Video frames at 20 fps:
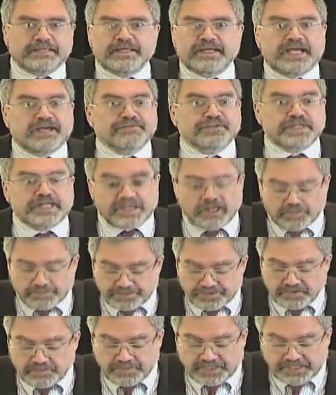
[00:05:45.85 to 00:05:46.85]
heaven help
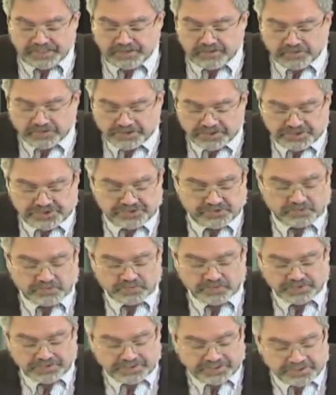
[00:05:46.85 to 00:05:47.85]
them, English or
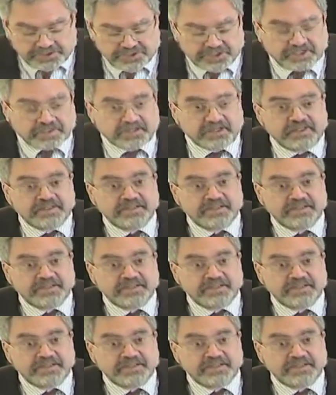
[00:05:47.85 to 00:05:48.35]
religion